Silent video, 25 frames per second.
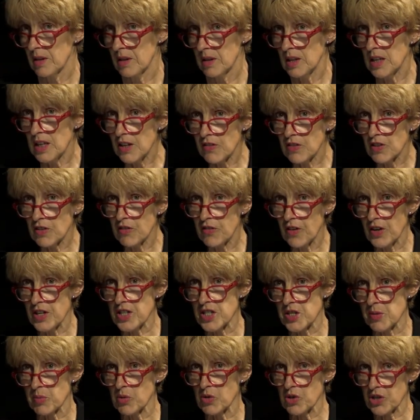Even a very
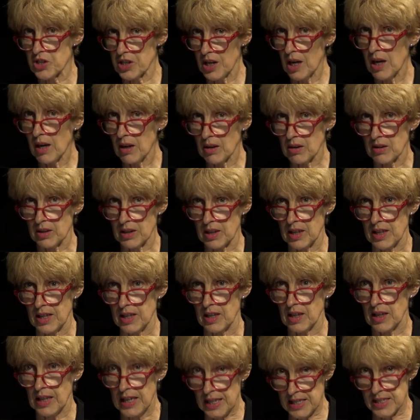small child
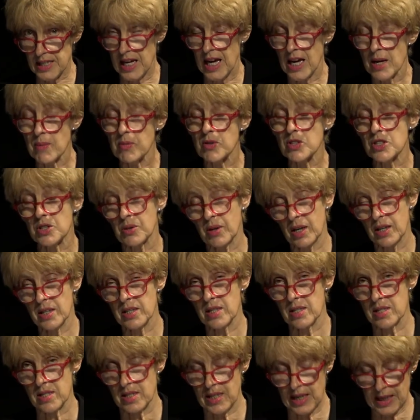is able to
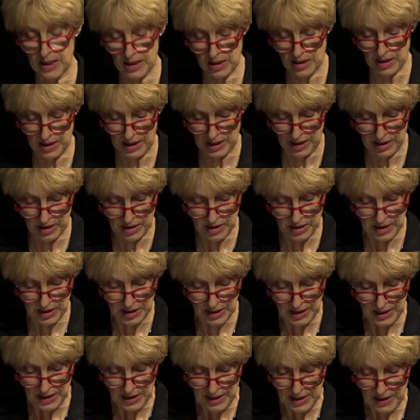understand that.
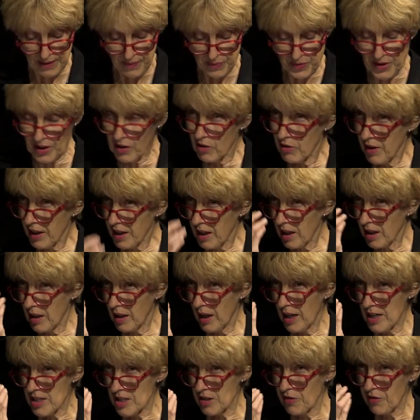They'll
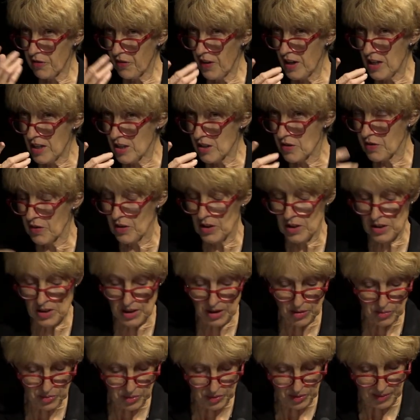recognize a face, for
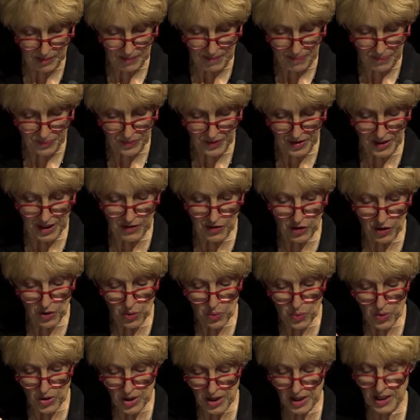example. They've got a
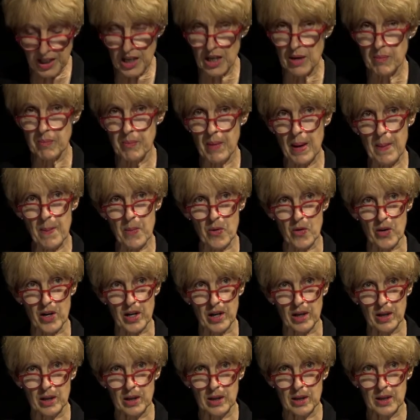working
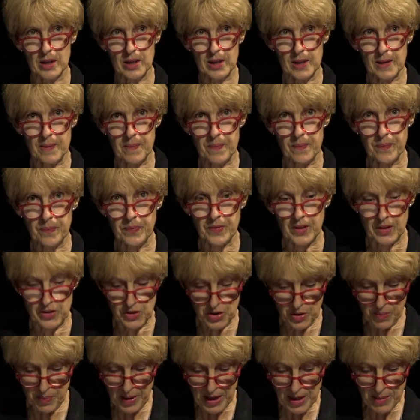memory.
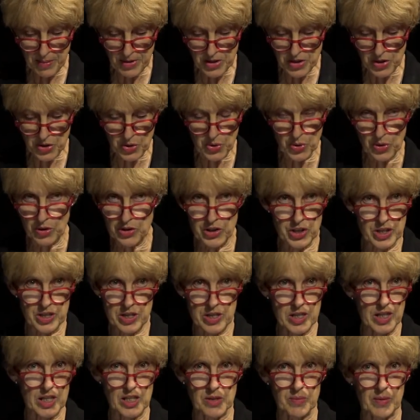So, babies who are just
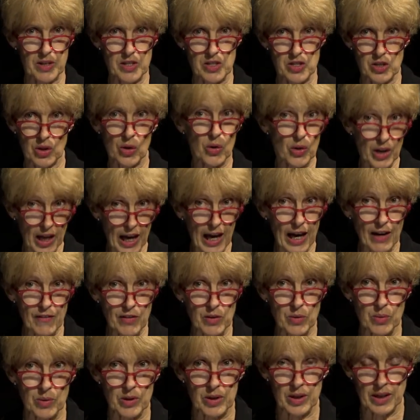six months old have
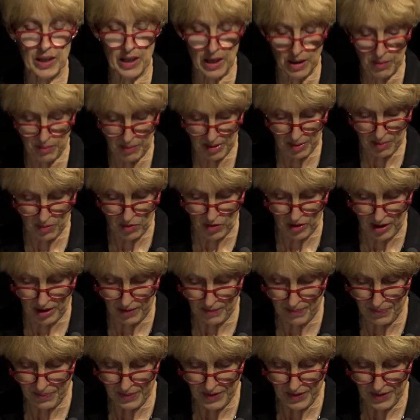a working memory.